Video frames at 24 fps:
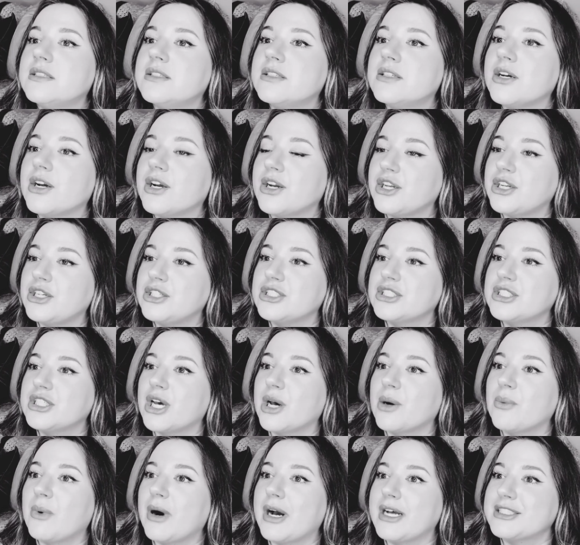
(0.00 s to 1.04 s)
Are you just
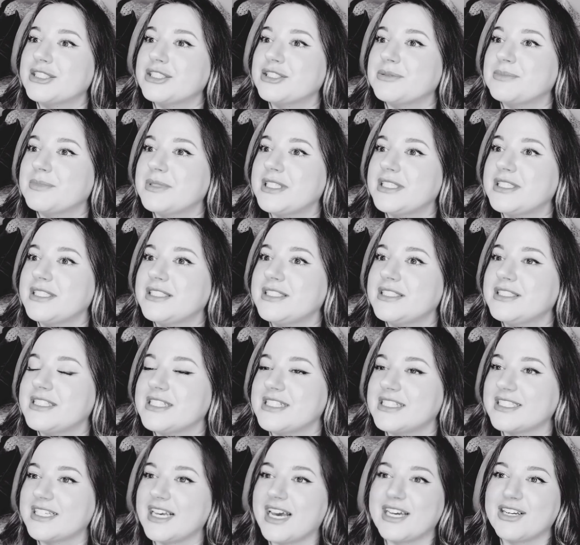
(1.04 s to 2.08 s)
gonna watch me?
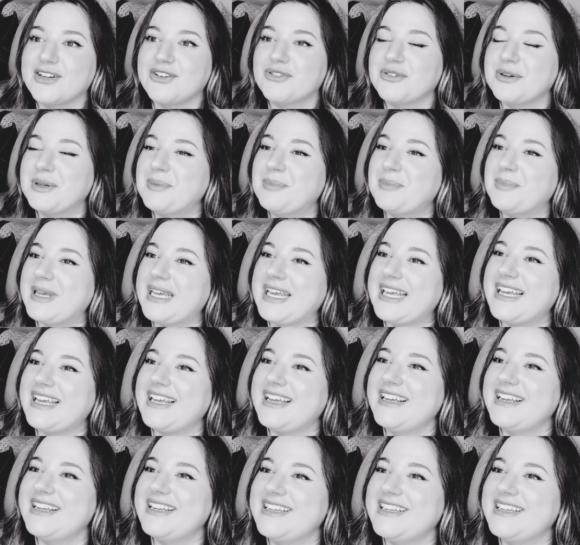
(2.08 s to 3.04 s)
It's kind of creepy.